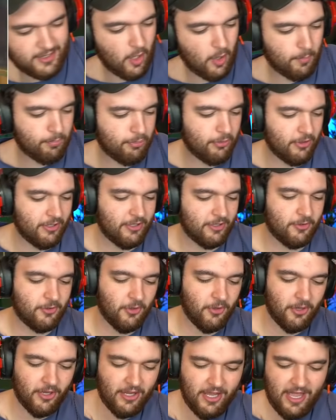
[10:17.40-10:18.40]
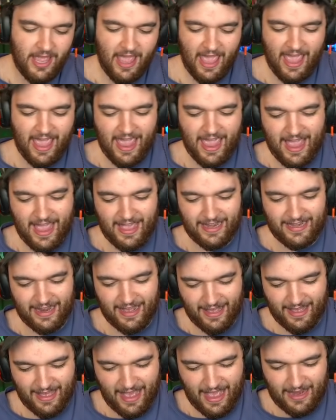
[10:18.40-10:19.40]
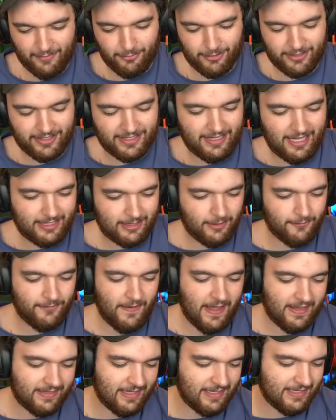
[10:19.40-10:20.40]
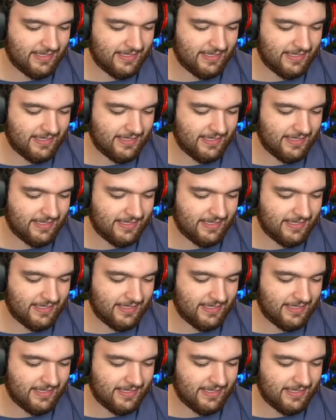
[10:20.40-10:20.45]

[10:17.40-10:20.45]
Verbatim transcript: are pretty cool, and uh, I really like the fact that